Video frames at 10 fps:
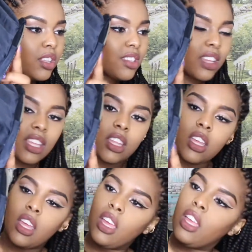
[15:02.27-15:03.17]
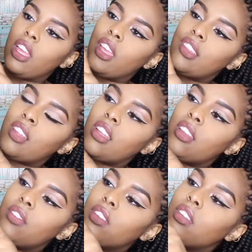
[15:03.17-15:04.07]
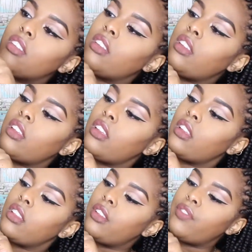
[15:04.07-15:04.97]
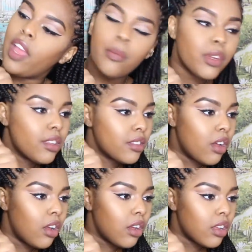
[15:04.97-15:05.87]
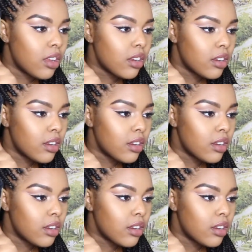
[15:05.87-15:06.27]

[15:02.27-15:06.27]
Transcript: can, like, it's not even, the fabric is gone.